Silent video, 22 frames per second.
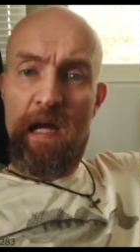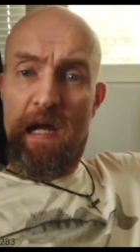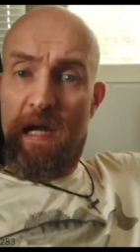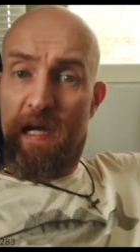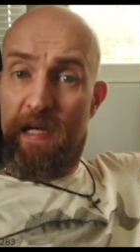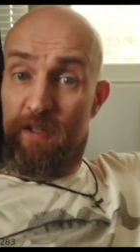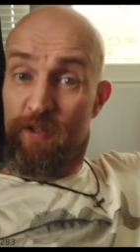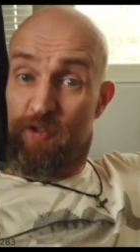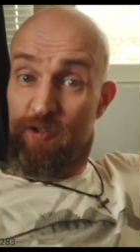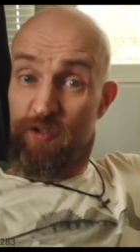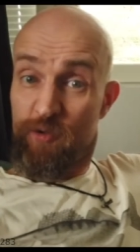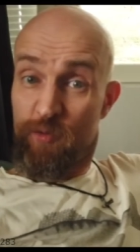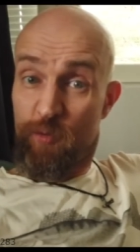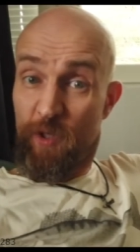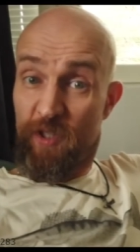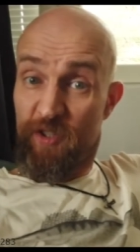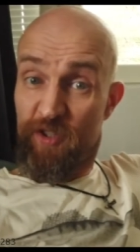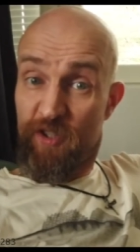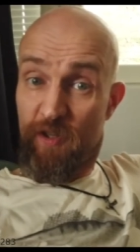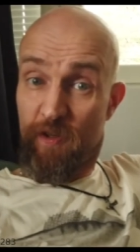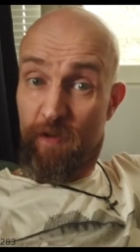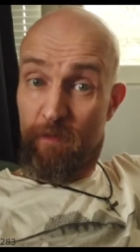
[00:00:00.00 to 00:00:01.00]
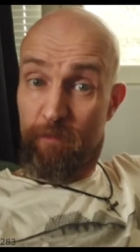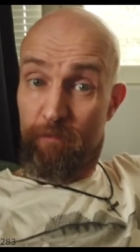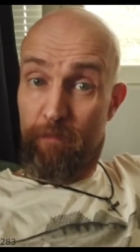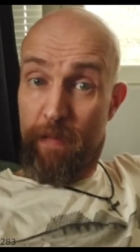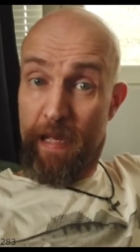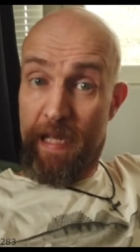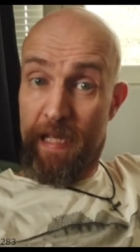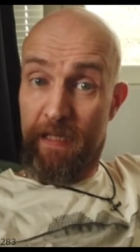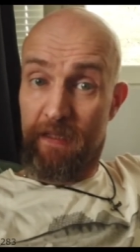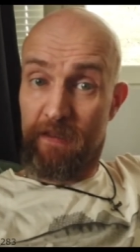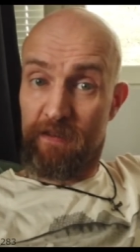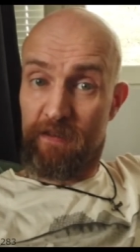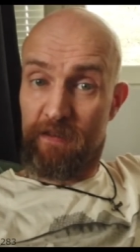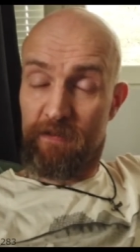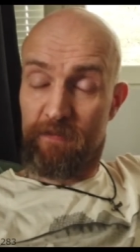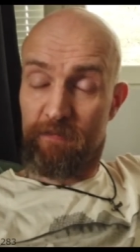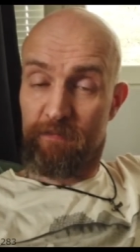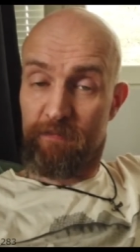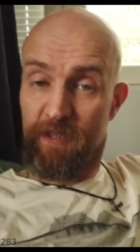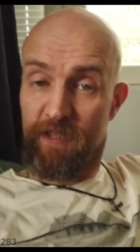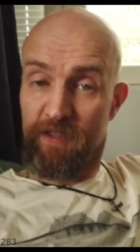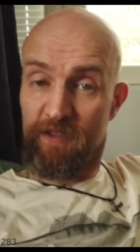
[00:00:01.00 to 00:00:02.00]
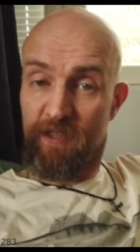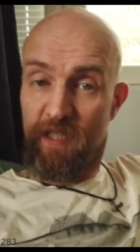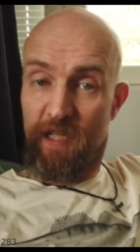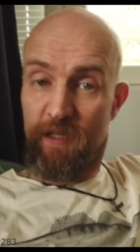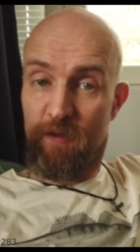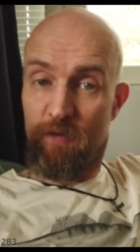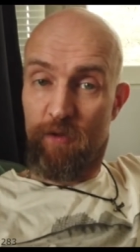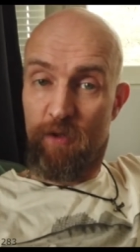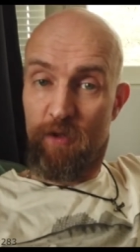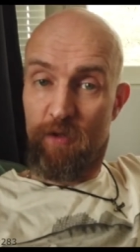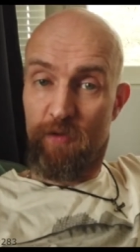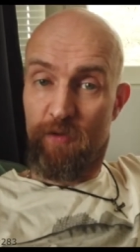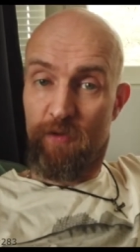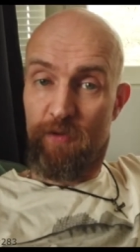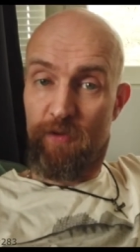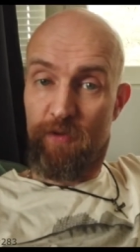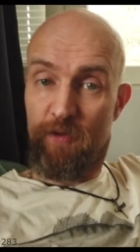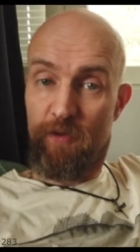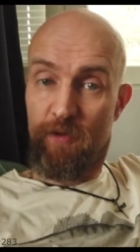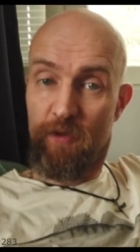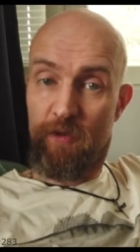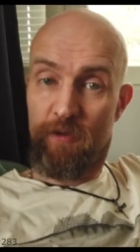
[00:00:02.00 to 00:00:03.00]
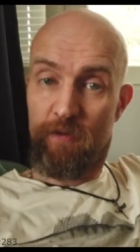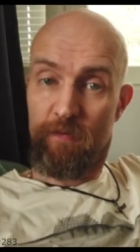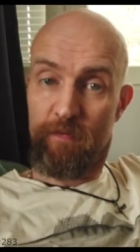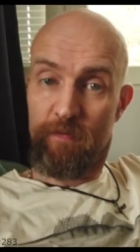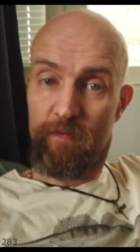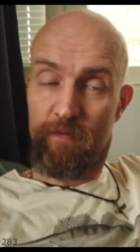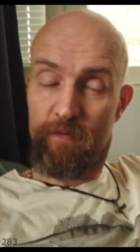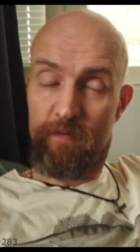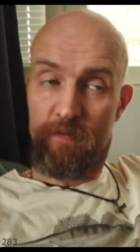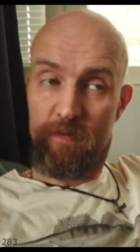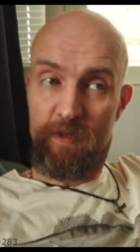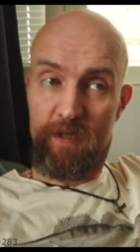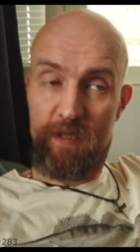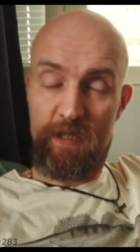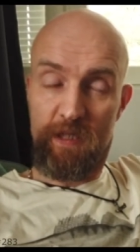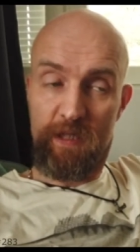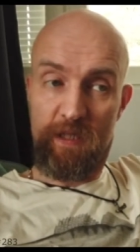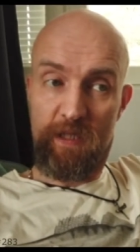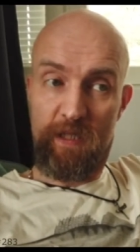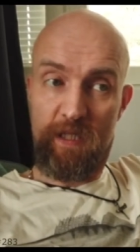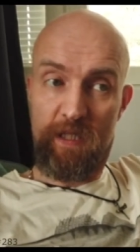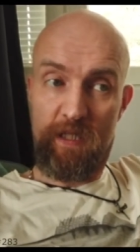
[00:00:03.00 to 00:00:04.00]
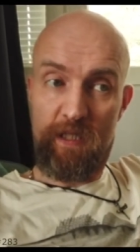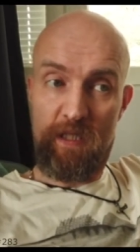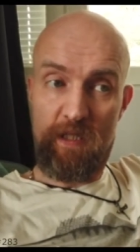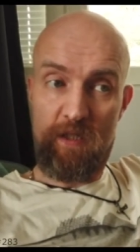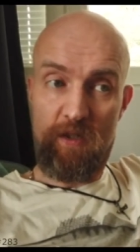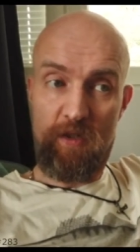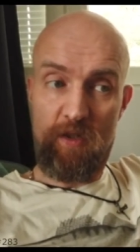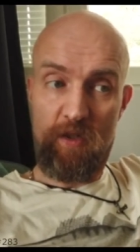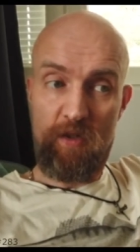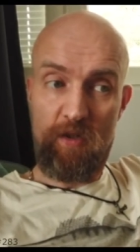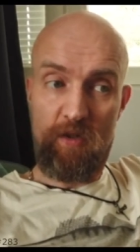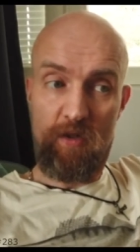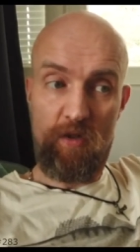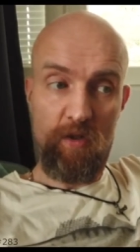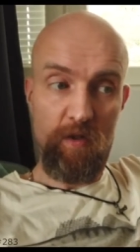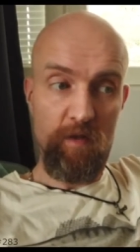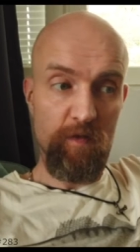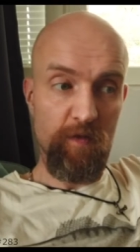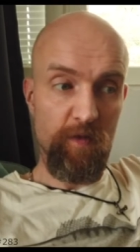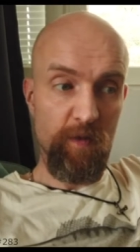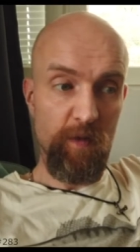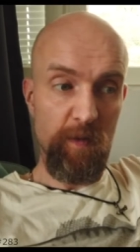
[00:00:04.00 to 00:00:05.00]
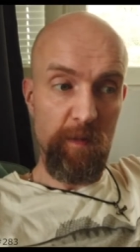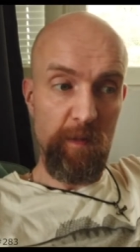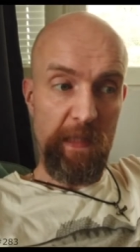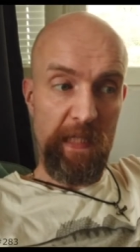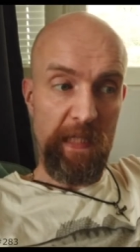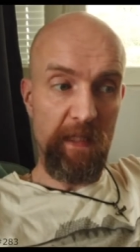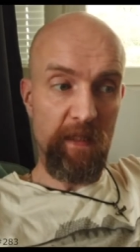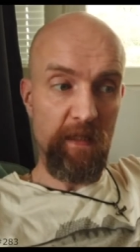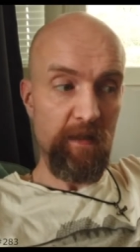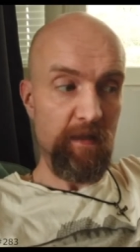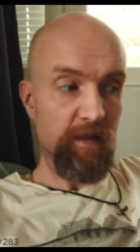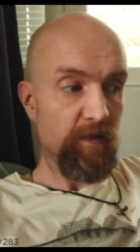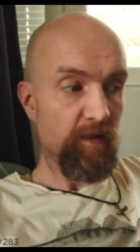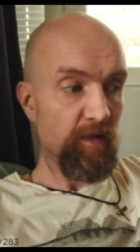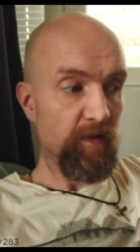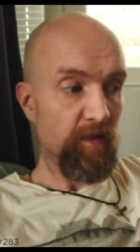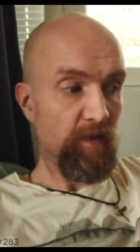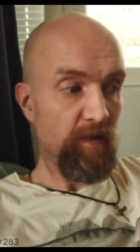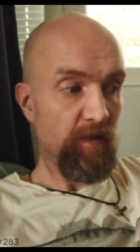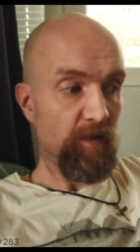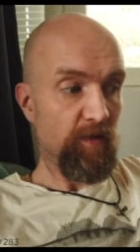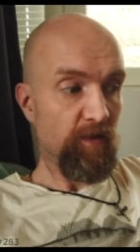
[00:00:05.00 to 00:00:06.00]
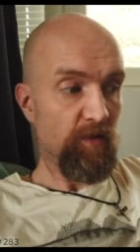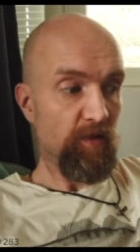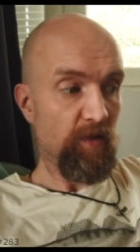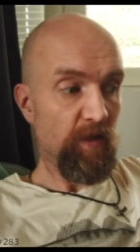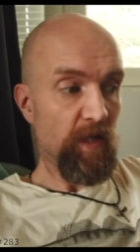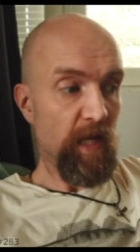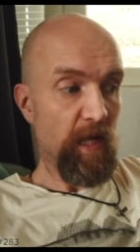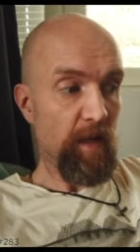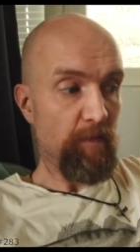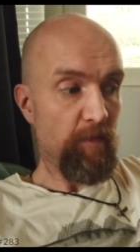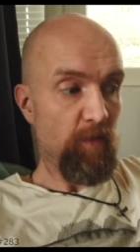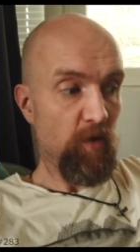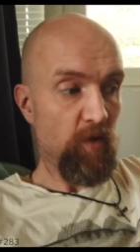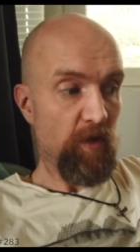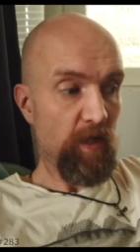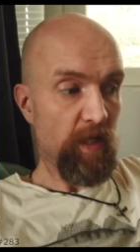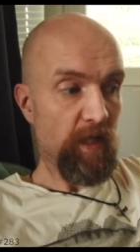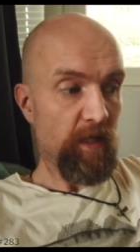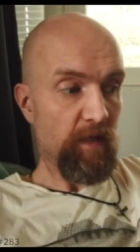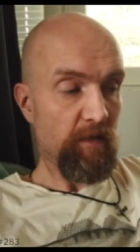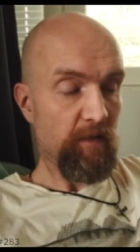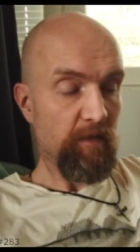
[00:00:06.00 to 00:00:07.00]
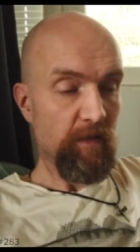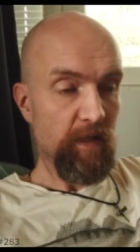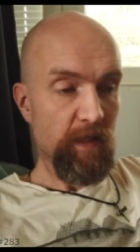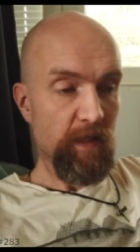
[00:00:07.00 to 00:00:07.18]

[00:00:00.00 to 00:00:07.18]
our switching of banks has now gone through, and uh, I got a call from the bank today morning